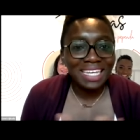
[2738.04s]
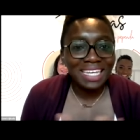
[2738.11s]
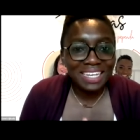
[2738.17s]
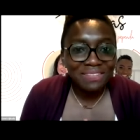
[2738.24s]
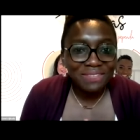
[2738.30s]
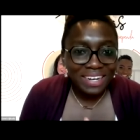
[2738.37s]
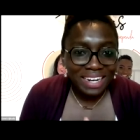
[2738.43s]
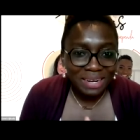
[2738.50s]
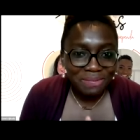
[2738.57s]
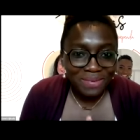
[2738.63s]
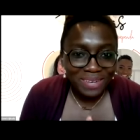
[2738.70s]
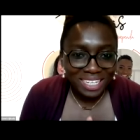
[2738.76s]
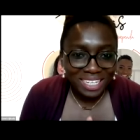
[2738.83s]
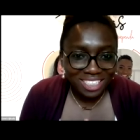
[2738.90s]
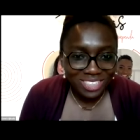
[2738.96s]
give
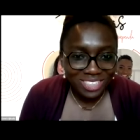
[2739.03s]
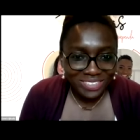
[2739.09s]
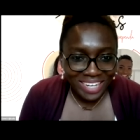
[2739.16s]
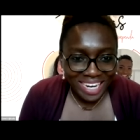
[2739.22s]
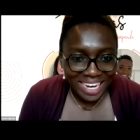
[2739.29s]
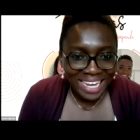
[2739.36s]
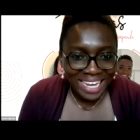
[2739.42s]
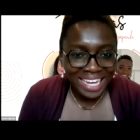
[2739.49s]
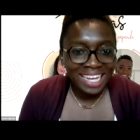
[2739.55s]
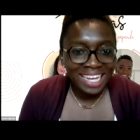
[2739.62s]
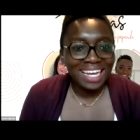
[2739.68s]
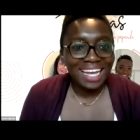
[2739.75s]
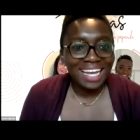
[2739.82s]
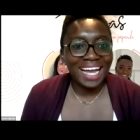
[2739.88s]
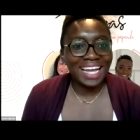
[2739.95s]
arepa a try
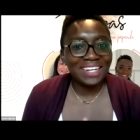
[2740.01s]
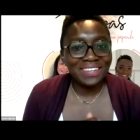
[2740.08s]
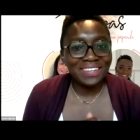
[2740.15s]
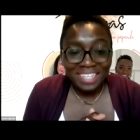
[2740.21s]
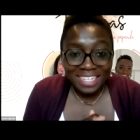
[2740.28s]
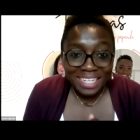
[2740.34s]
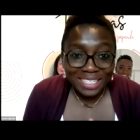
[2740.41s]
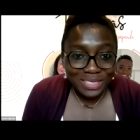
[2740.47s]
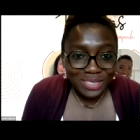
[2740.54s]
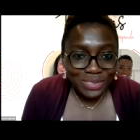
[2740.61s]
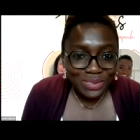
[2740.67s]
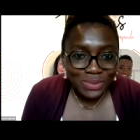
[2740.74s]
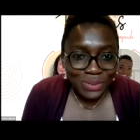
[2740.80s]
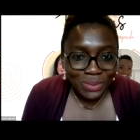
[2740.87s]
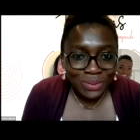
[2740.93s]
and you can let
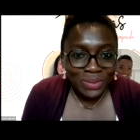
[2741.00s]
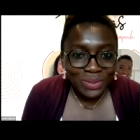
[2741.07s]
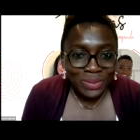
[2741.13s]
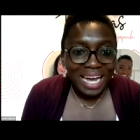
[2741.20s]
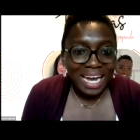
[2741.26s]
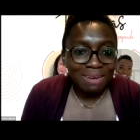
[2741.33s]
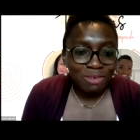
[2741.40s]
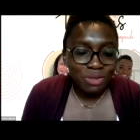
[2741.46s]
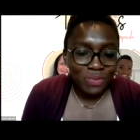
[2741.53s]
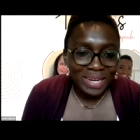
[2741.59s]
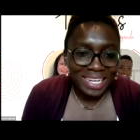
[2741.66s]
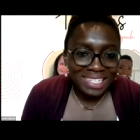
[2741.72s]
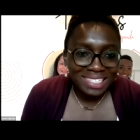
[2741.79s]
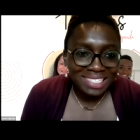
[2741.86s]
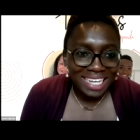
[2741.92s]
us know how it
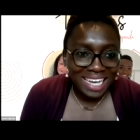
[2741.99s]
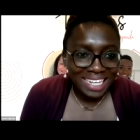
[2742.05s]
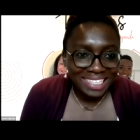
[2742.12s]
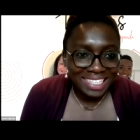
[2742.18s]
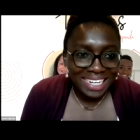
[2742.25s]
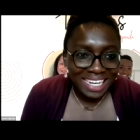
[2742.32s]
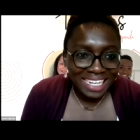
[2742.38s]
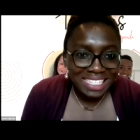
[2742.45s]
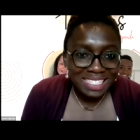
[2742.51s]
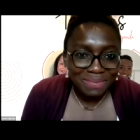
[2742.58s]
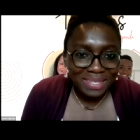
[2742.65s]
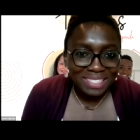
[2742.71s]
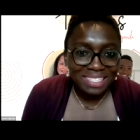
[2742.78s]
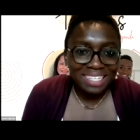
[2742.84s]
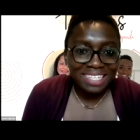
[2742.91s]
went at the next
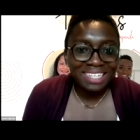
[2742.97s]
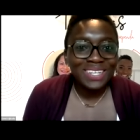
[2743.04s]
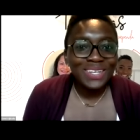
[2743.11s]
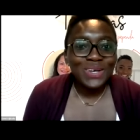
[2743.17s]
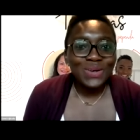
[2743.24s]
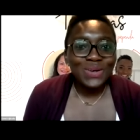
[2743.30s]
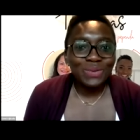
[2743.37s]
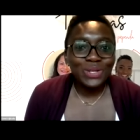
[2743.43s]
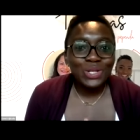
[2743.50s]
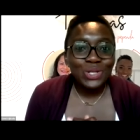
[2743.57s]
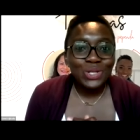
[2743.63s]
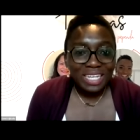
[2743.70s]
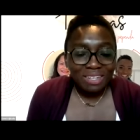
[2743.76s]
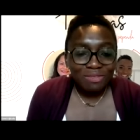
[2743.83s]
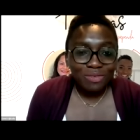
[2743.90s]
meeting. We're
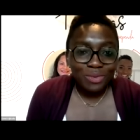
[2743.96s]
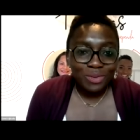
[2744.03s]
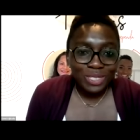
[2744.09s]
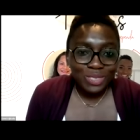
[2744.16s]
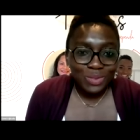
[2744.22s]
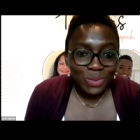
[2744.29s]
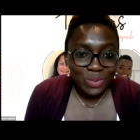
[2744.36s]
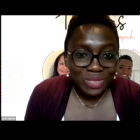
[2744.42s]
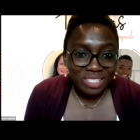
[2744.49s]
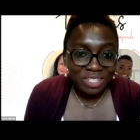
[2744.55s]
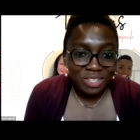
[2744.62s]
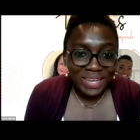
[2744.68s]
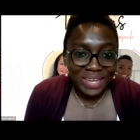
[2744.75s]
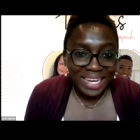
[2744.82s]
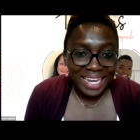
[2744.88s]
looking forward to hosting
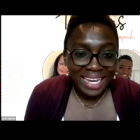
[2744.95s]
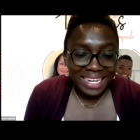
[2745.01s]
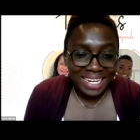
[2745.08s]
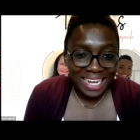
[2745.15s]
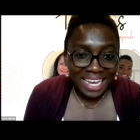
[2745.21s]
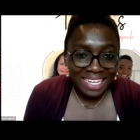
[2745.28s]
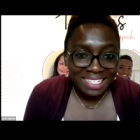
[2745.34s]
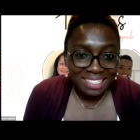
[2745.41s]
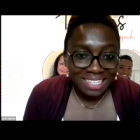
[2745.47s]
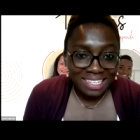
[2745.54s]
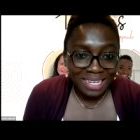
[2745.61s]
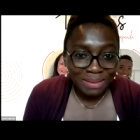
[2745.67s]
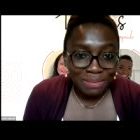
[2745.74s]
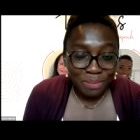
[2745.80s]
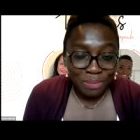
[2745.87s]
you again next
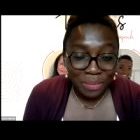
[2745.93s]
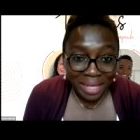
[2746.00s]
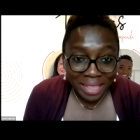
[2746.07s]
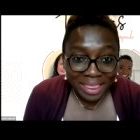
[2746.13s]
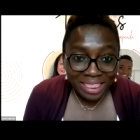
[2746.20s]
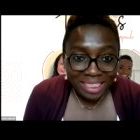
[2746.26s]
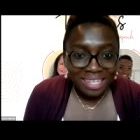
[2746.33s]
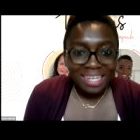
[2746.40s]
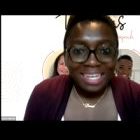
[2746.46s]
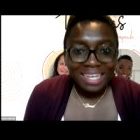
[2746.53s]
uh, month,